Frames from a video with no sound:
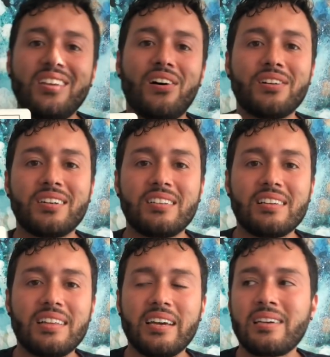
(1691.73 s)
Y'all are
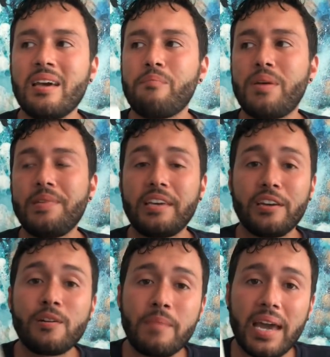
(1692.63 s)
gonna like maybe get
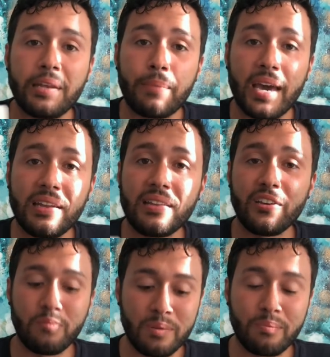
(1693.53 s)
your mani-pedi that
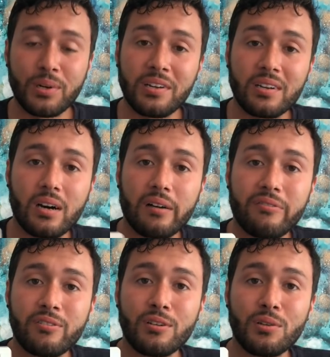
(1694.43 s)
you've been putting off
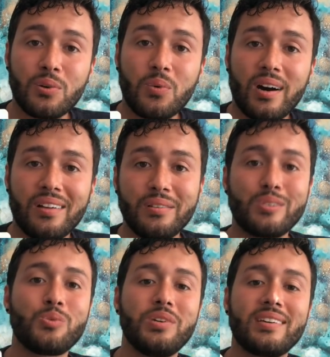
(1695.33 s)
for a little while
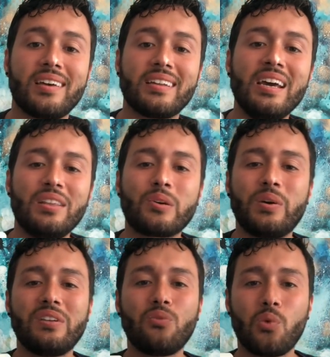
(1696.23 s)
this weekend. The
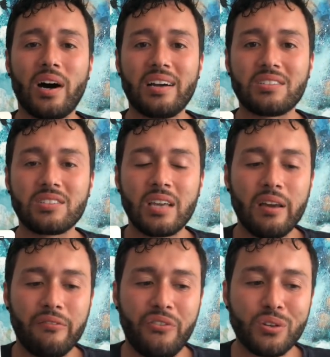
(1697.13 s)
Queen of Wands
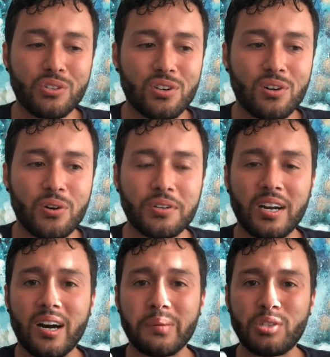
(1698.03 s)
fills her own
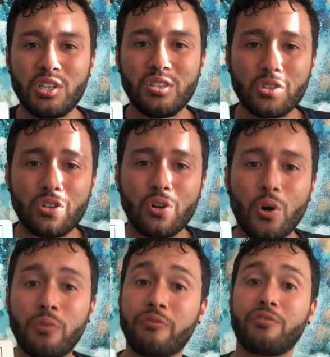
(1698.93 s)
cup. She is her
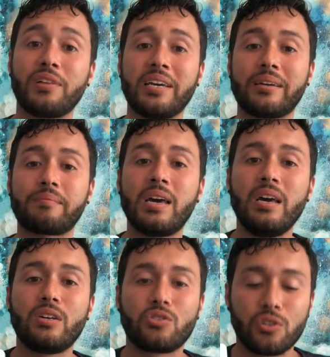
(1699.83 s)
own flame.
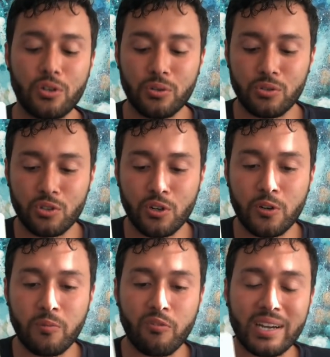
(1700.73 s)
So
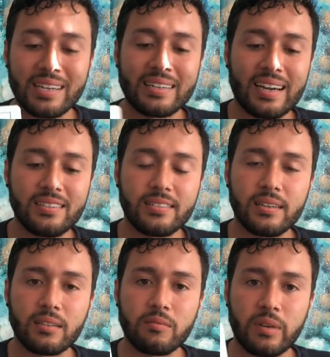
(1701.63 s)
so
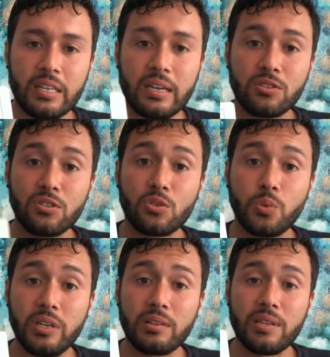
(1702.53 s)
recognizing by the end of this
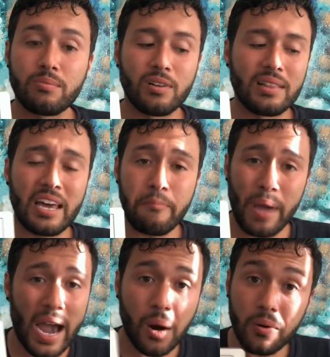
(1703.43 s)
week, Libra, a lot of
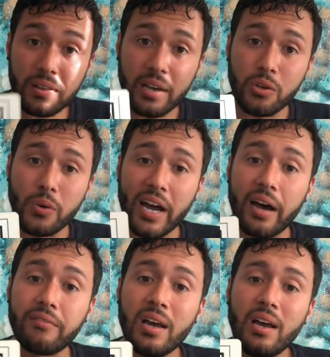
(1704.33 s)
power that you have.
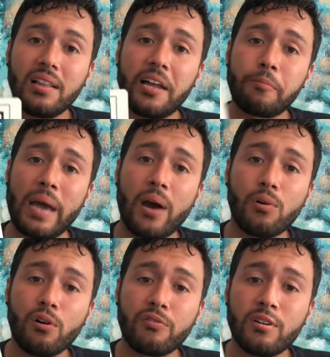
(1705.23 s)
A lot of power
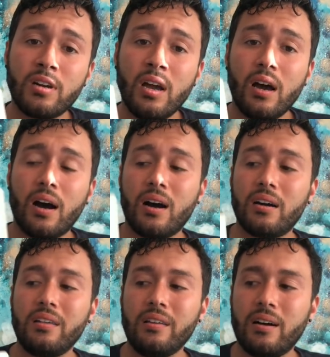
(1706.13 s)
over, uh,
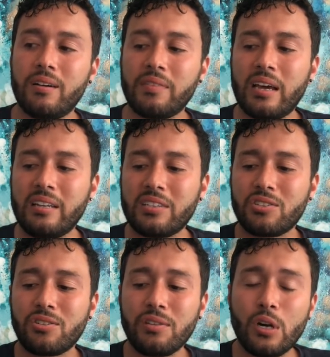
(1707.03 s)
uh, not
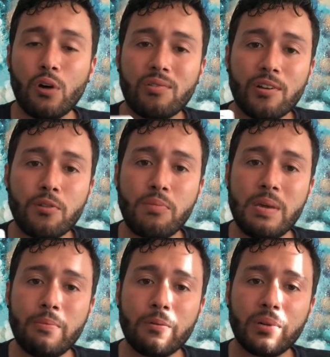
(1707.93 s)
necessarily over other
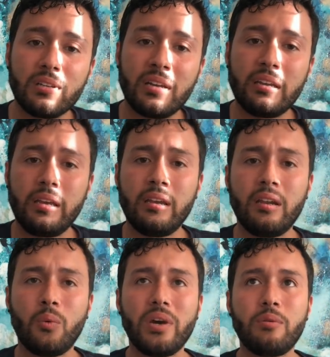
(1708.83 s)
people, but in, in
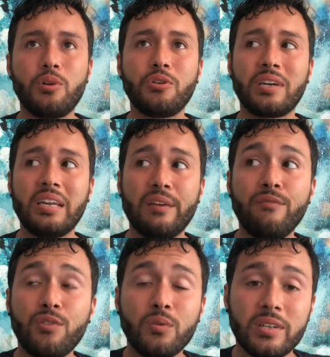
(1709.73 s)
a way where you can
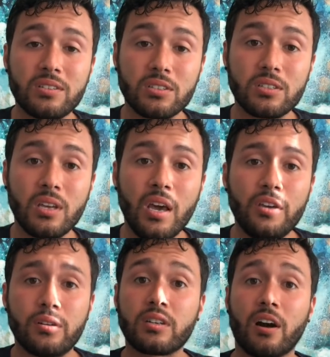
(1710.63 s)
influence.
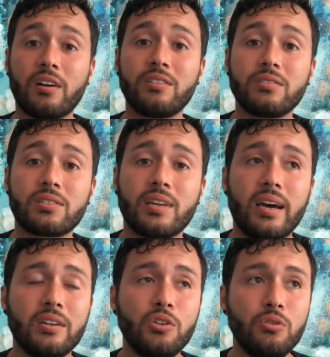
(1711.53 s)
You're a cardinal
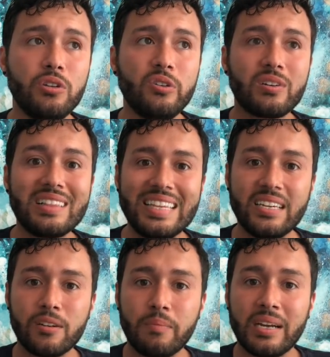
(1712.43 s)
sign. You, you're a
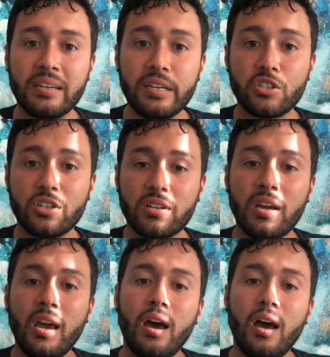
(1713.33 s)
leader by nature.